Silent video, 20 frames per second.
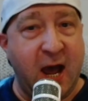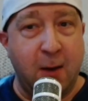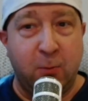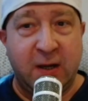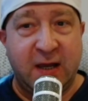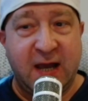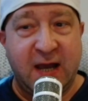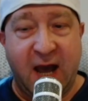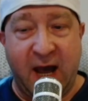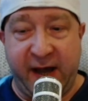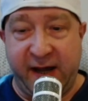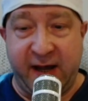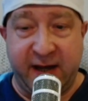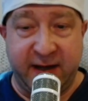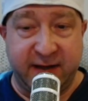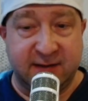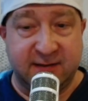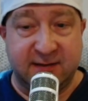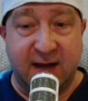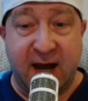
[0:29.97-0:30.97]
We are
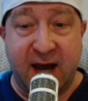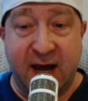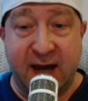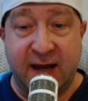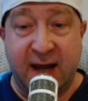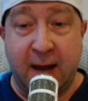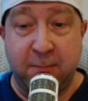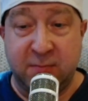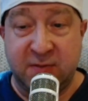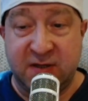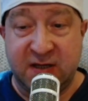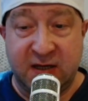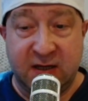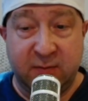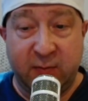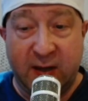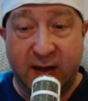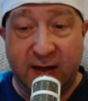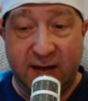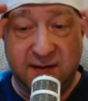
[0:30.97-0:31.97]
at
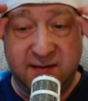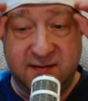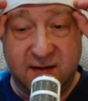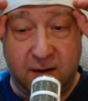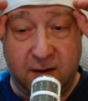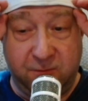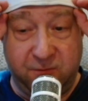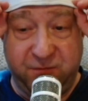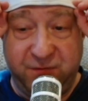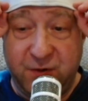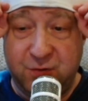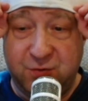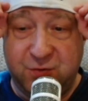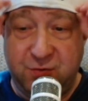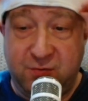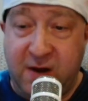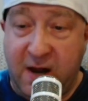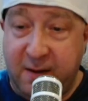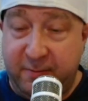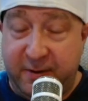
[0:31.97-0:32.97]
IMDb. So
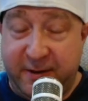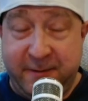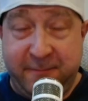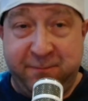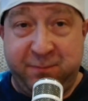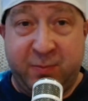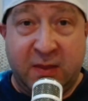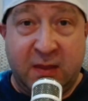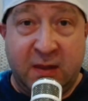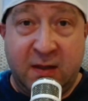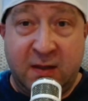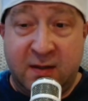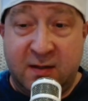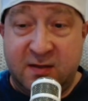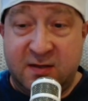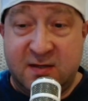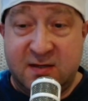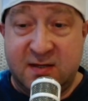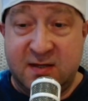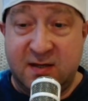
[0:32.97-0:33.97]
Futurama.
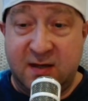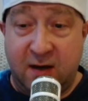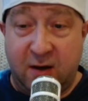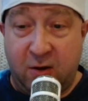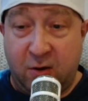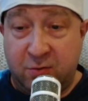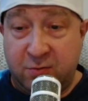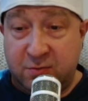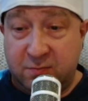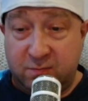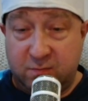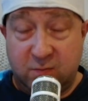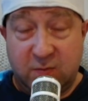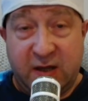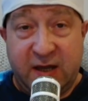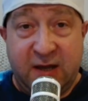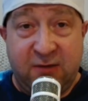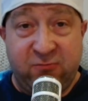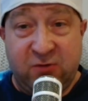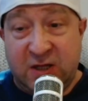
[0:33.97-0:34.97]

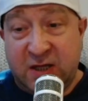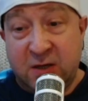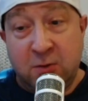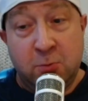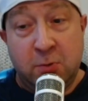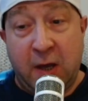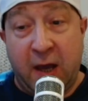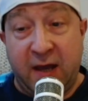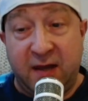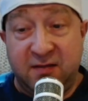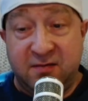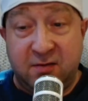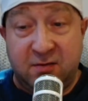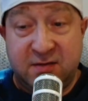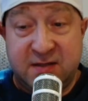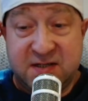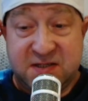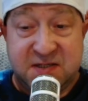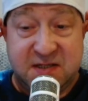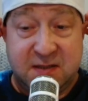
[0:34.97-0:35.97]
Here in the UK, it's on
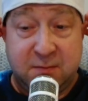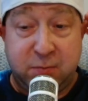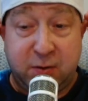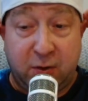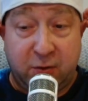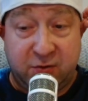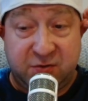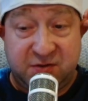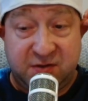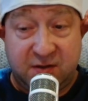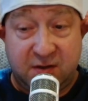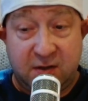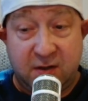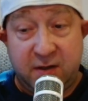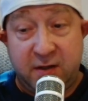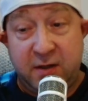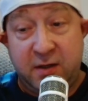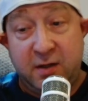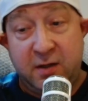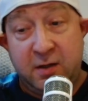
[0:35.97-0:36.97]
Disney Plus.
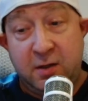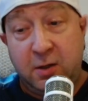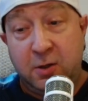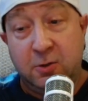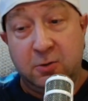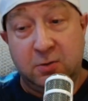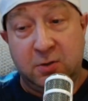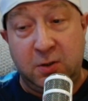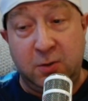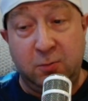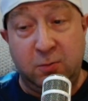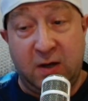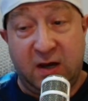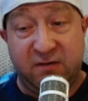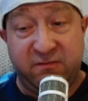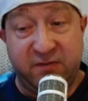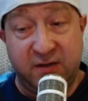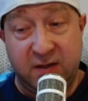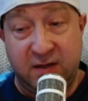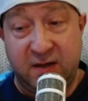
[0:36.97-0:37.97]
Hulu, I
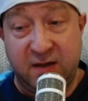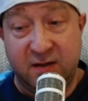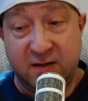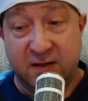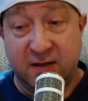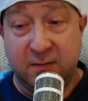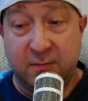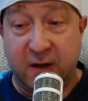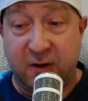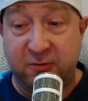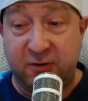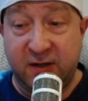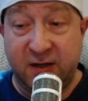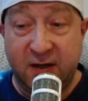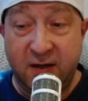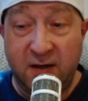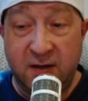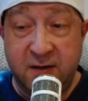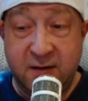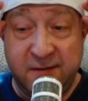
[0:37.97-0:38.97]
think, in the America.